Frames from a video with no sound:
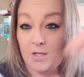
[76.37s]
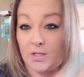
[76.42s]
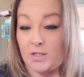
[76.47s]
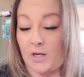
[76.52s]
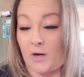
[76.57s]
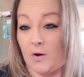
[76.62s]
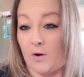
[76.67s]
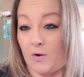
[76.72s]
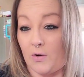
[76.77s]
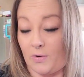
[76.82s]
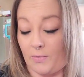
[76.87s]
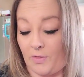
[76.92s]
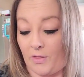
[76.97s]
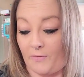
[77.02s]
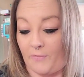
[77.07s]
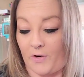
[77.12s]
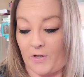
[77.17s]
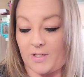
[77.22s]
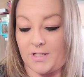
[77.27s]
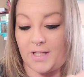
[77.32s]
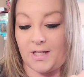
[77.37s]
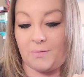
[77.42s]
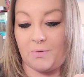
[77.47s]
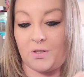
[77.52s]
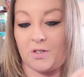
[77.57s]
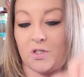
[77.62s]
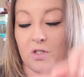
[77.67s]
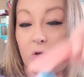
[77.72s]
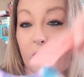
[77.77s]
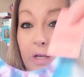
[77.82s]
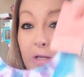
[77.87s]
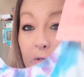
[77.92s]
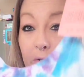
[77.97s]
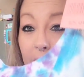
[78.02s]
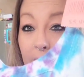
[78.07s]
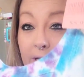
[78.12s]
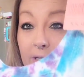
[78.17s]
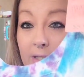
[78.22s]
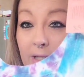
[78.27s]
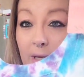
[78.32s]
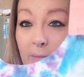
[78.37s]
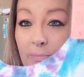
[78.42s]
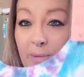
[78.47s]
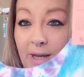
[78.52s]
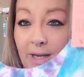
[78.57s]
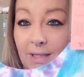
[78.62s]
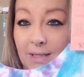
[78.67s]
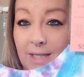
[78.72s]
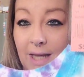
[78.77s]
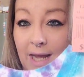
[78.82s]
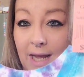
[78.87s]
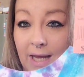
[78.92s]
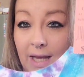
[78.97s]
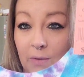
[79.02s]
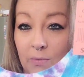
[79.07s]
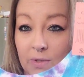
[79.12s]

So the first thing I'm going to show you is a pink tag.